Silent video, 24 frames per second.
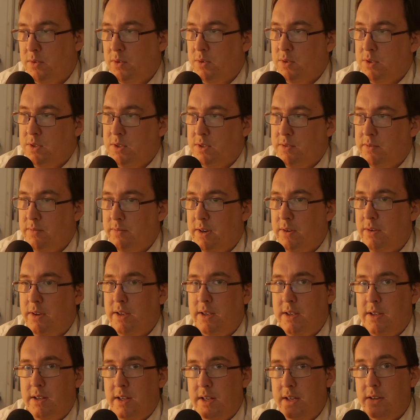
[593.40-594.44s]
course,
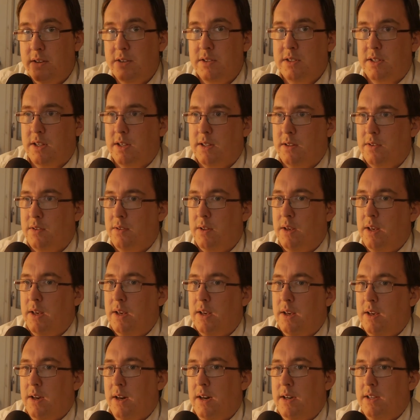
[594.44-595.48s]
varying years. Like the
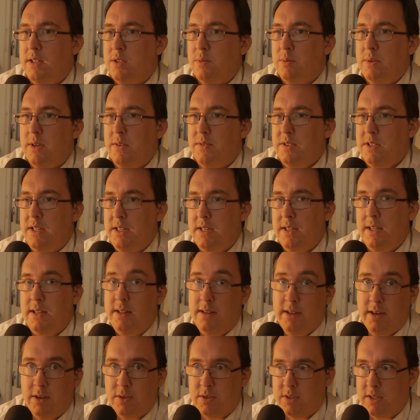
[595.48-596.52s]
highest one I've seen in
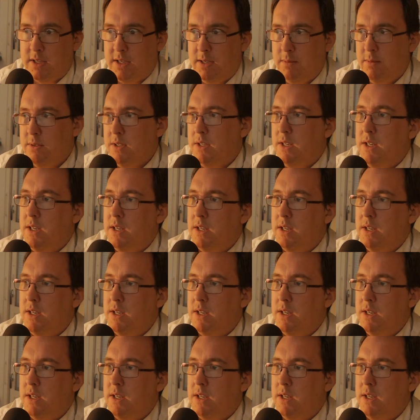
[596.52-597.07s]
the Yakuza games